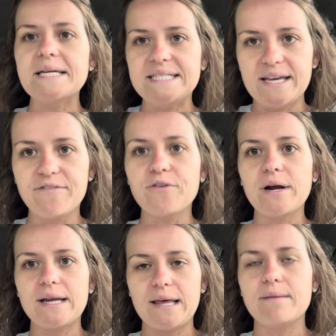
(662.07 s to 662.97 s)

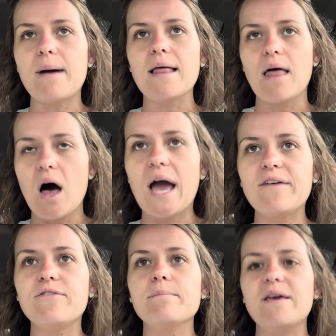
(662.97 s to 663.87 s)
different in my
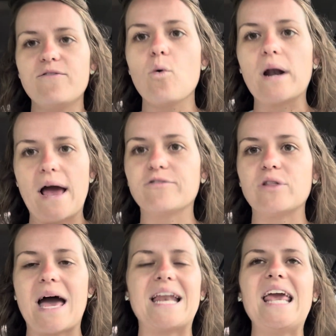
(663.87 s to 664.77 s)
life before and after
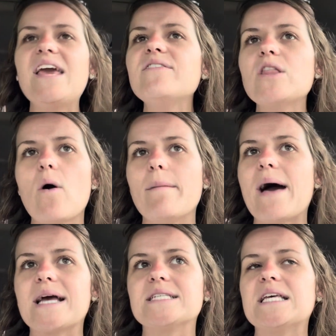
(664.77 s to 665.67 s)
that. Even though I
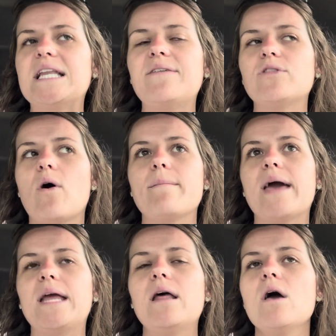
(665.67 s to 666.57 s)
backslid, even though I
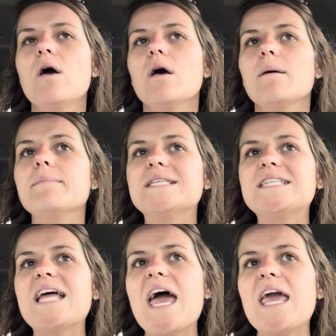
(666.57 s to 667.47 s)
made
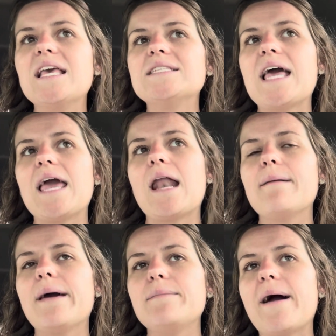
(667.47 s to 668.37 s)
mistakes and I
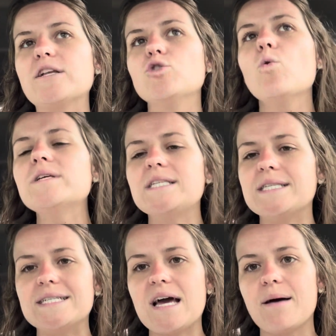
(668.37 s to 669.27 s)
made bad choices
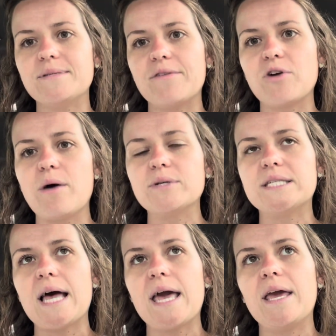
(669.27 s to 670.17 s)
at times after I was
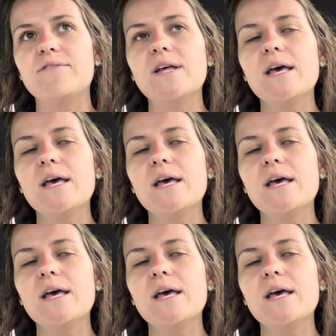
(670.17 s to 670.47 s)
saved,